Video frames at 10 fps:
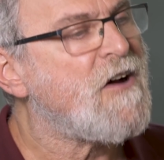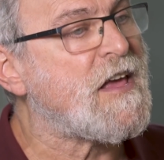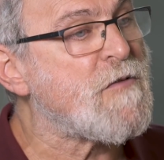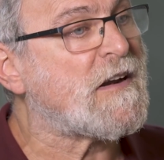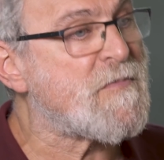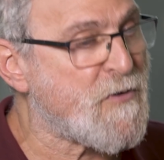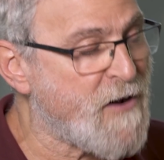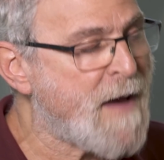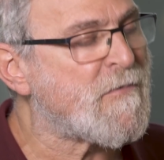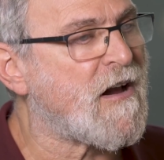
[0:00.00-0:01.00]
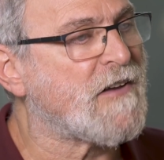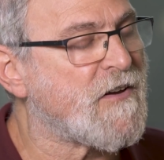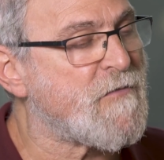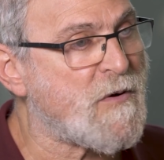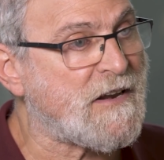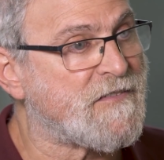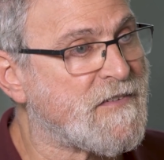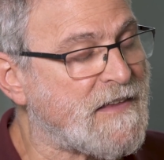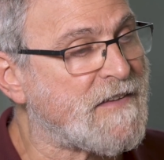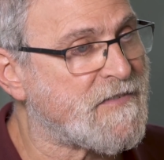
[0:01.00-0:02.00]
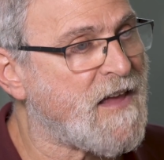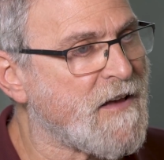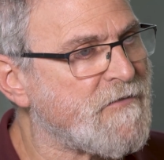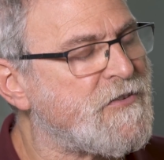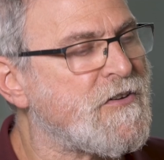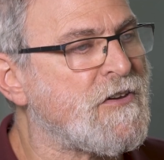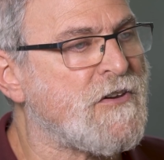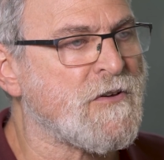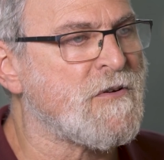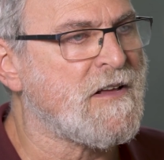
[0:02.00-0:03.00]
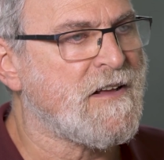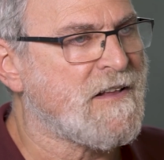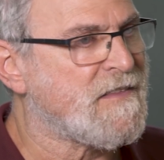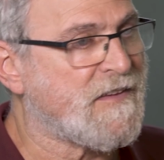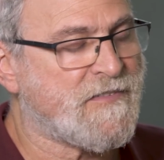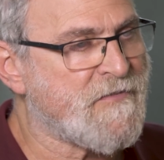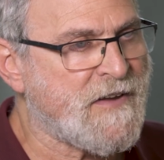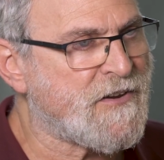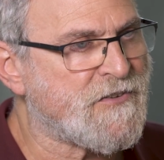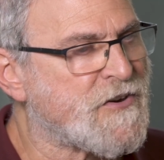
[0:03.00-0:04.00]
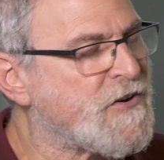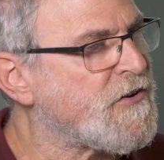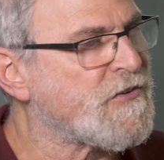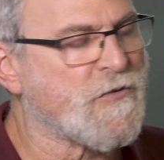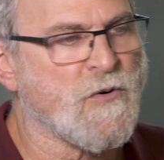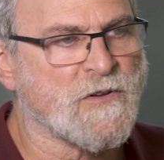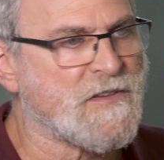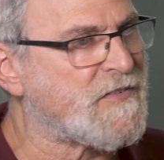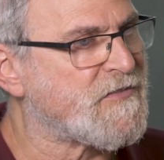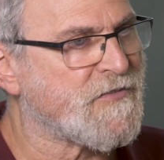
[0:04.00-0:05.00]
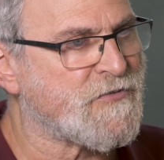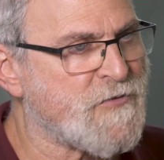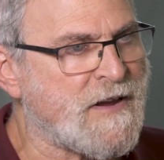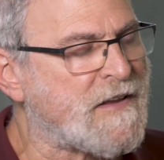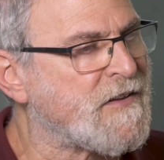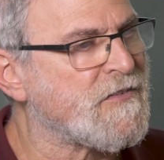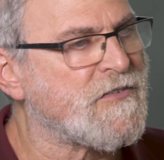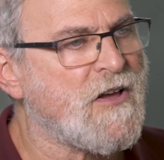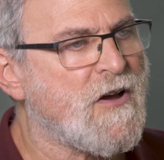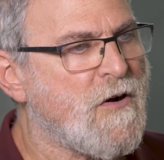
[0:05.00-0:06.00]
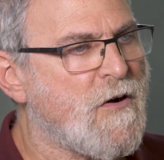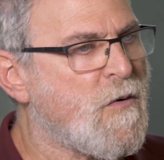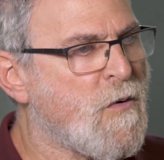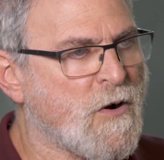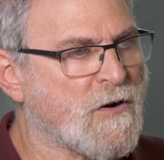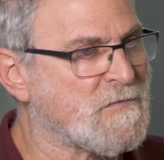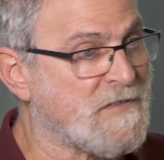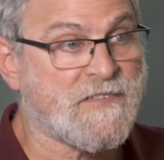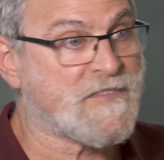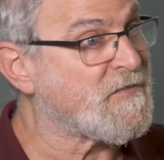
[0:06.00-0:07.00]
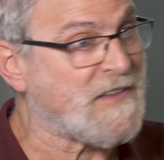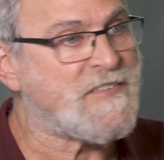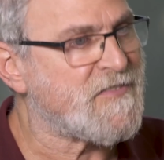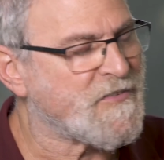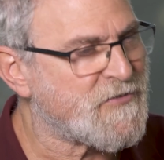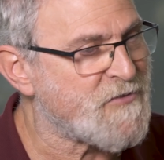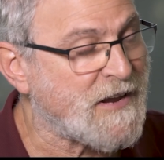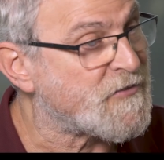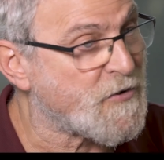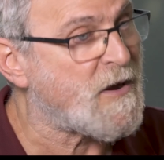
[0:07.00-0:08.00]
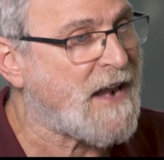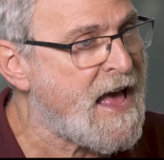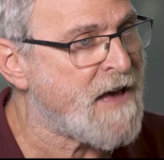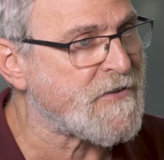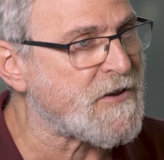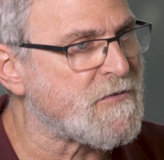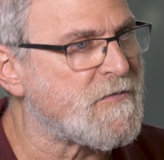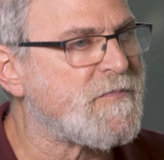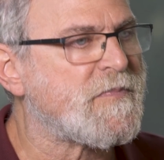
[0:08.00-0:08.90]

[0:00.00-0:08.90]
Okay, you want to parameterize over what it's a list of. So you could do list of integers, or list of strings, or list of strings, or what have you.